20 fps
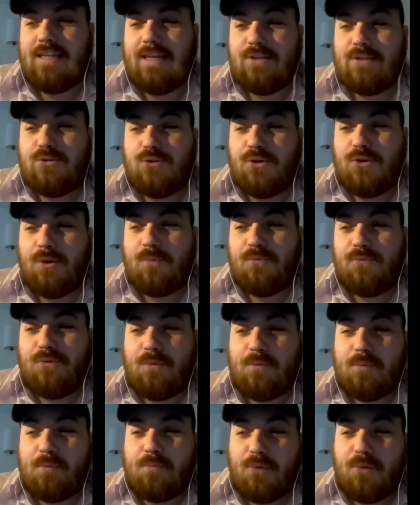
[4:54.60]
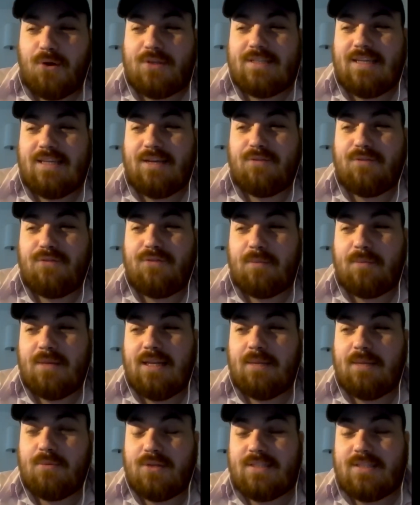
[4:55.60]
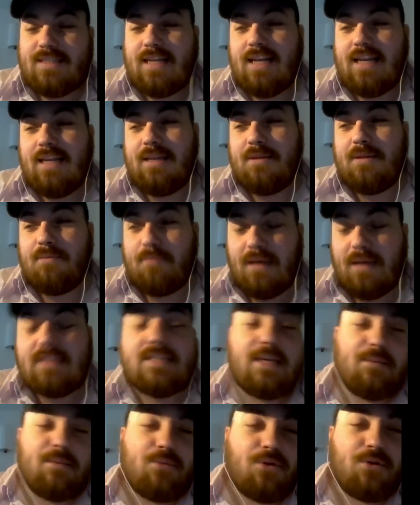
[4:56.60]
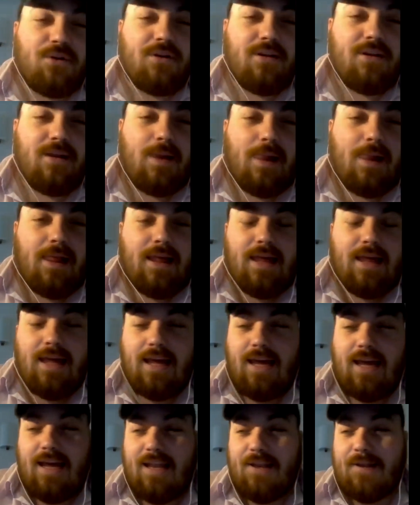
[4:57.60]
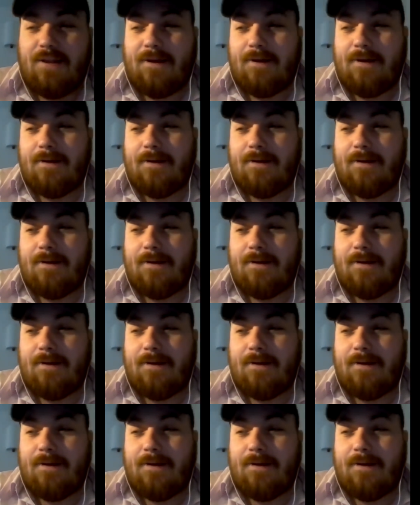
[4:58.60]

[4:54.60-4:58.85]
that you come from a boxing family but started basketball. And